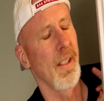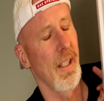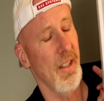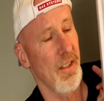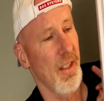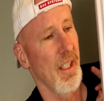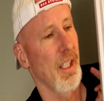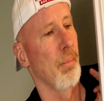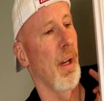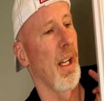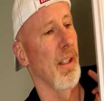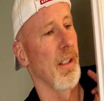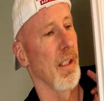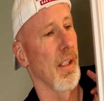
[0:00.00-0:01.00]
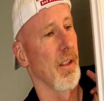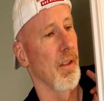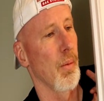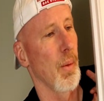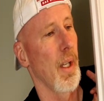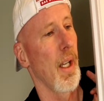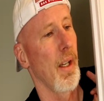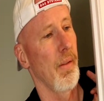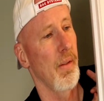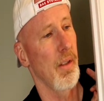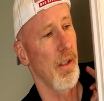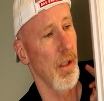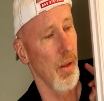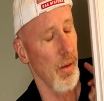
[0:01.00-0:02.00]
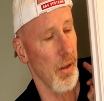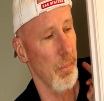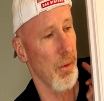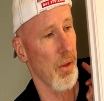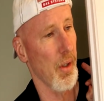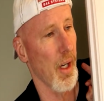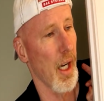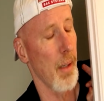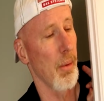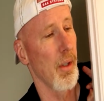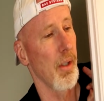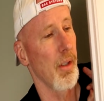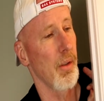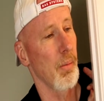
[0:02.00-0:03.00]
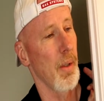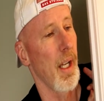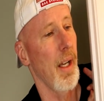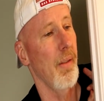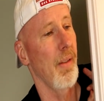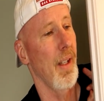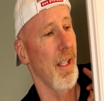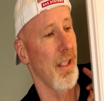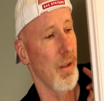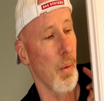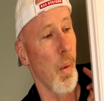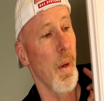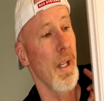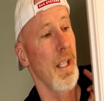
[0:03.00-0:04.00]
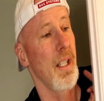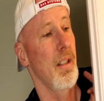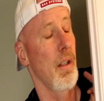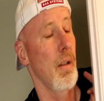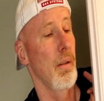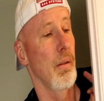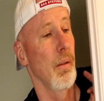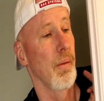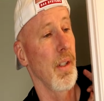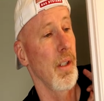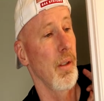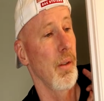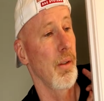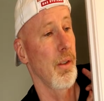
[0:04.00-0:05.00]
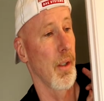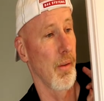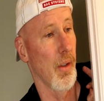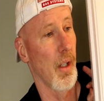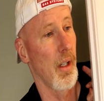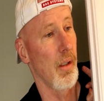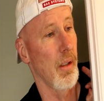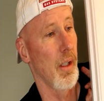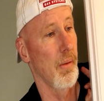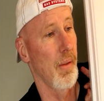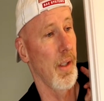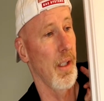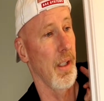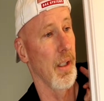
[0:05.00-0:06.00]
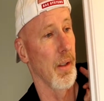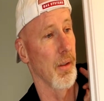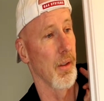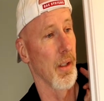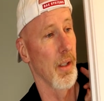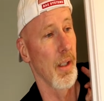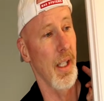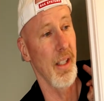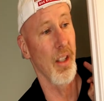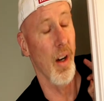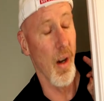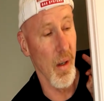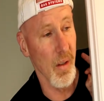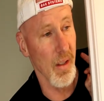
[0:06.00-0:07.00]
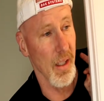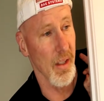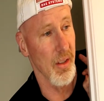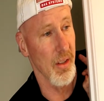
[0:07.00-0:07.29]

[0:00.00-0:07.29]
let's think about this. We have 2 subscribers. We have like 20 total views over all our videos. That's hardly a